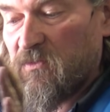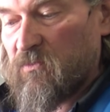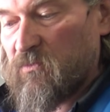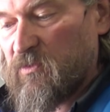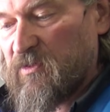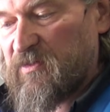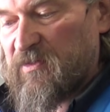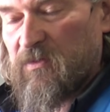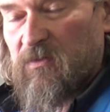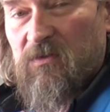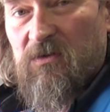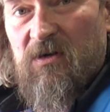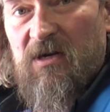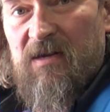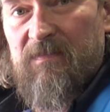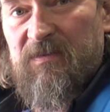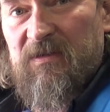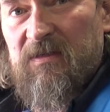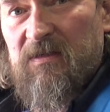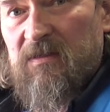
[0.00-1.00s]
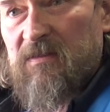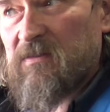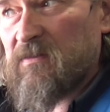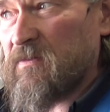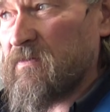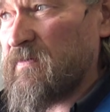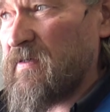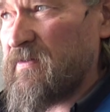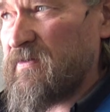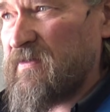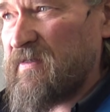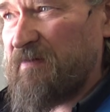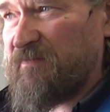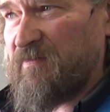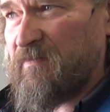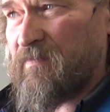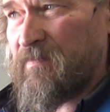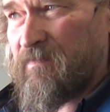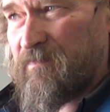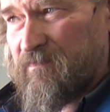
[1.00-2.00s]
with the old crappy knuckle rather than
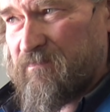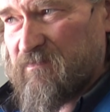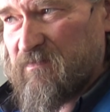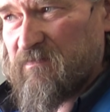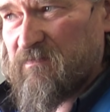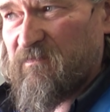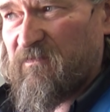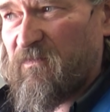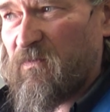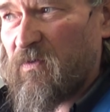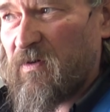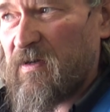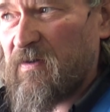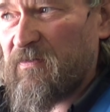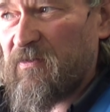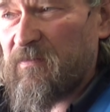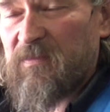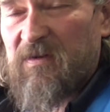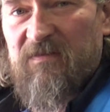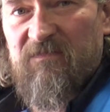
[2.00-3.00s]
having to fork out the money